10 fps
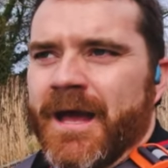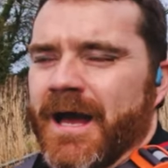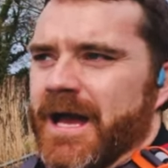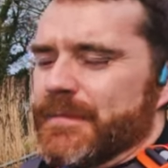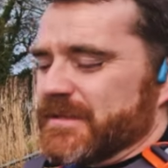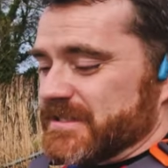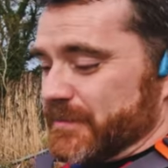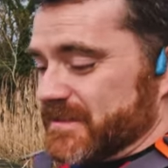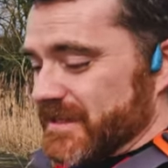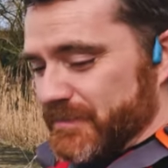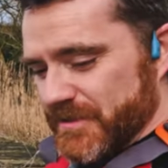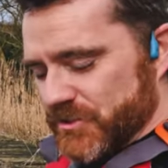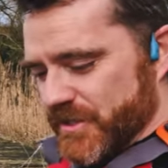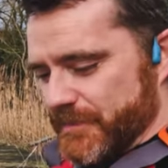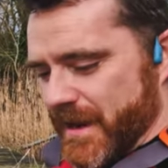And someone said, why don't
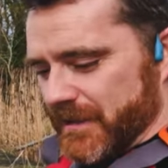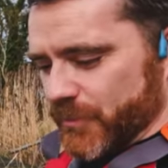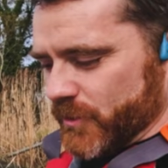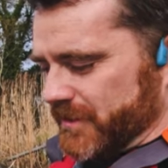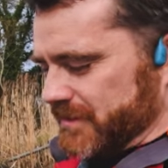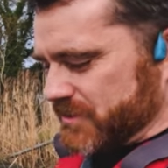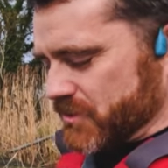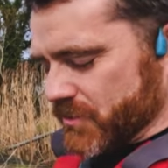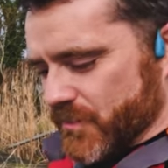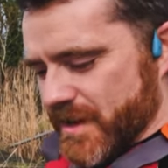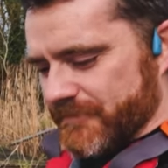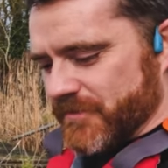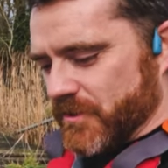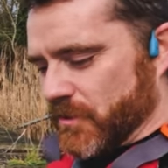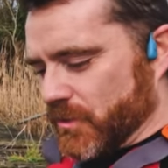you try paddleboarding? It's great
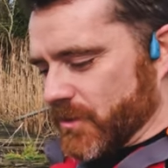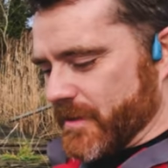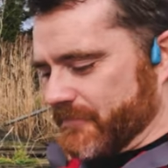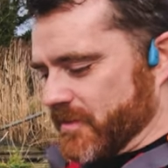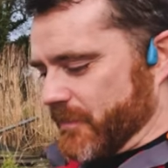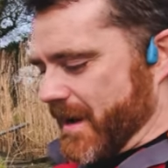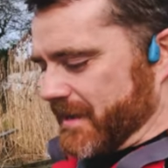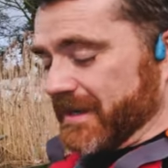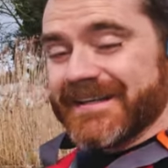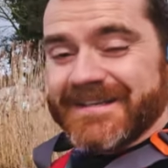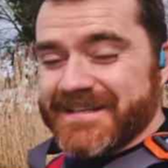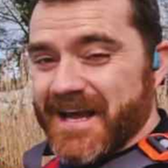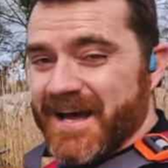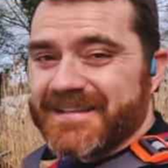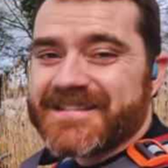for your core, great for your back. And I did,
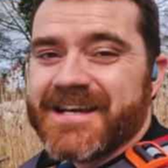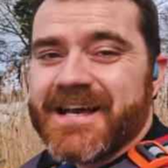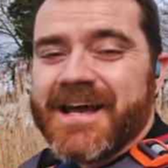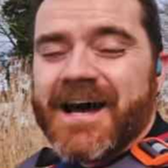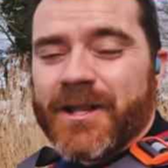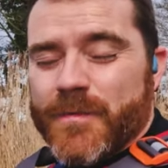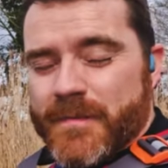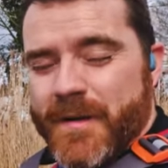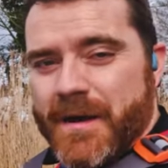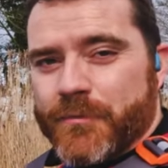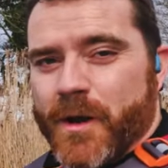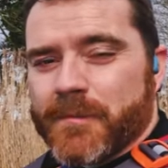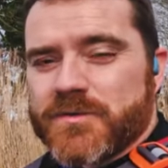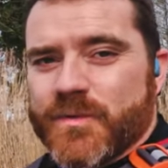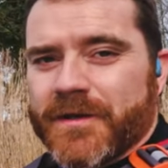and a lot of my back
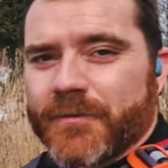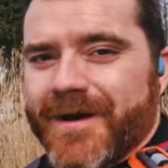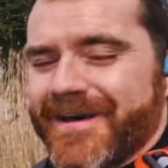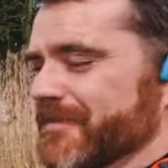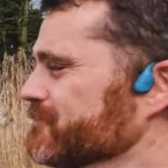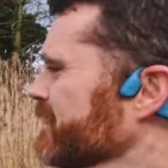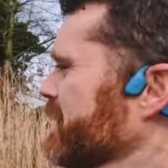problems went away.